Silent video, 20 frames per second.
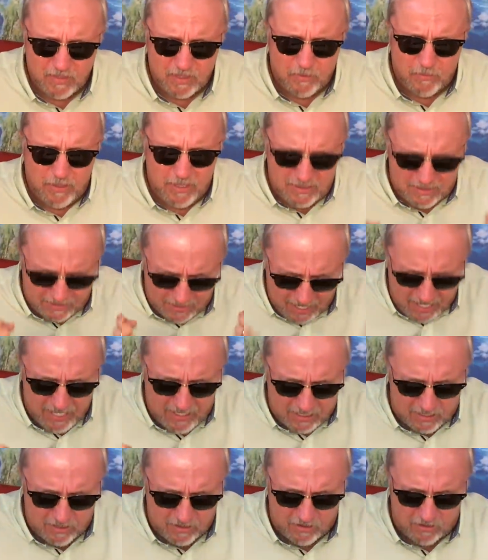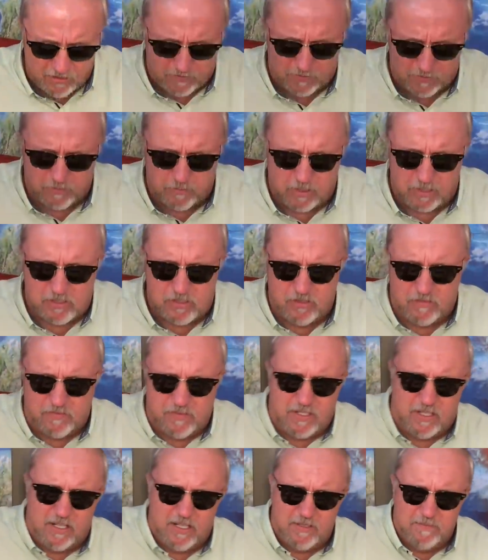We thank you for what you've
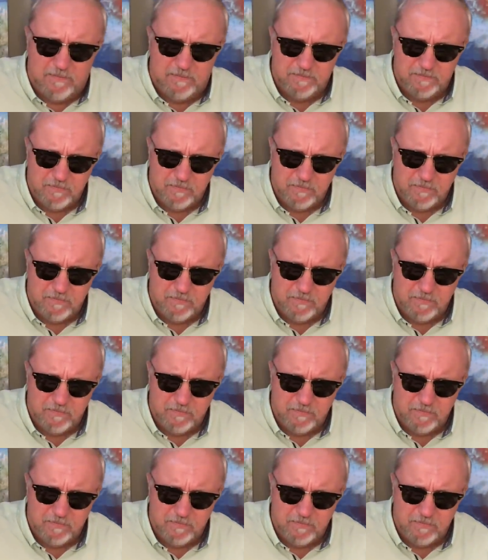done,